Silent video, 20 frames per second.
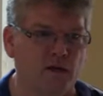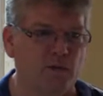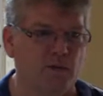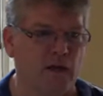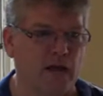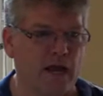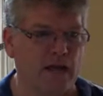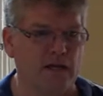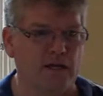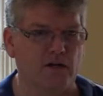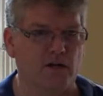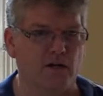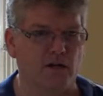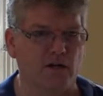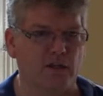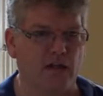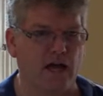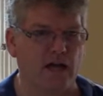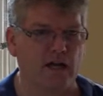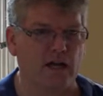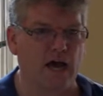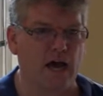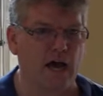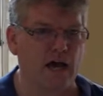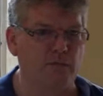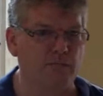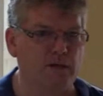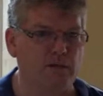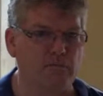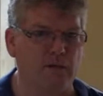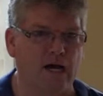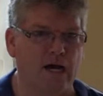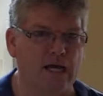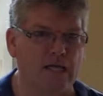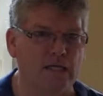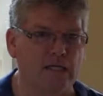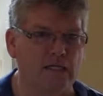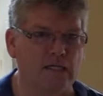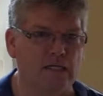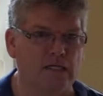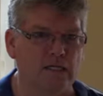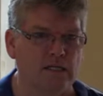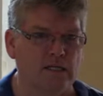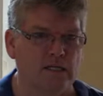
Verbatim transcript: when I hear a lot of I, me, mine,